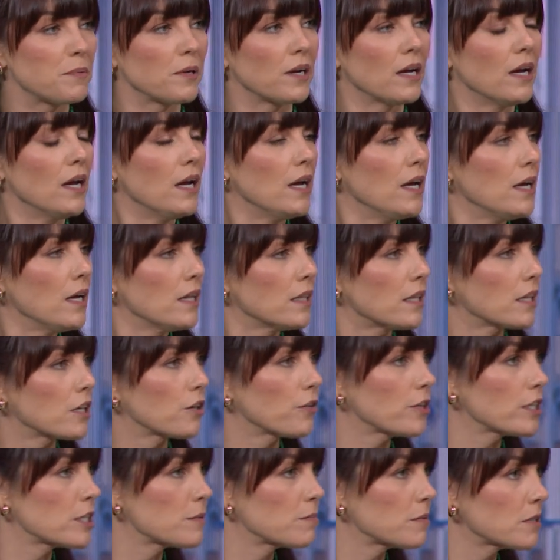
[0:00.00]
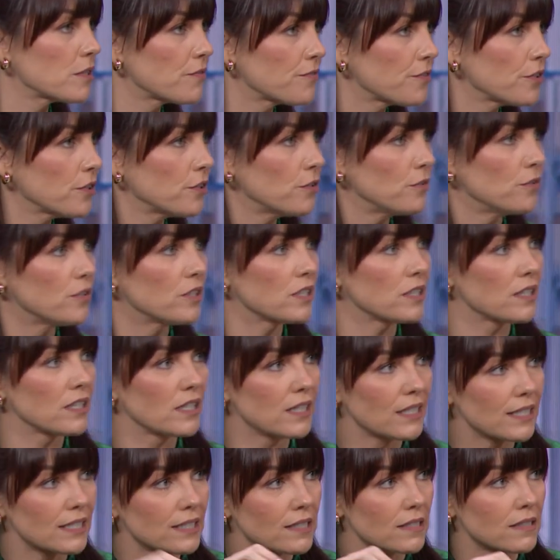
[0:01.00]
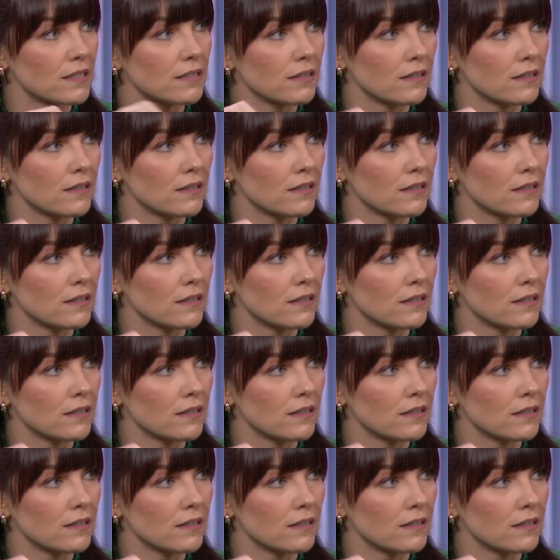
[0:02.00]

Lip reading: But the Christmas food and the little...